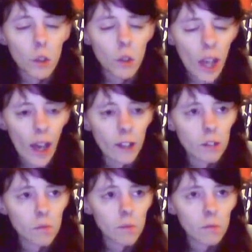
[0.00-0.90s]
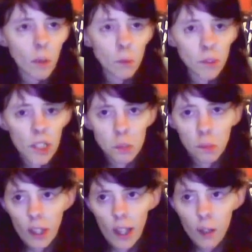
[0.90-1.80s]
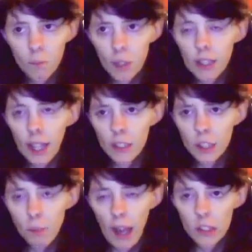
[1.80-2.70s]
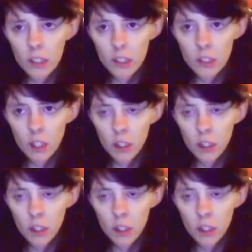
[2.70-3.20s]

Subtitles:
do that, I'm obsessed with that, but that's about it.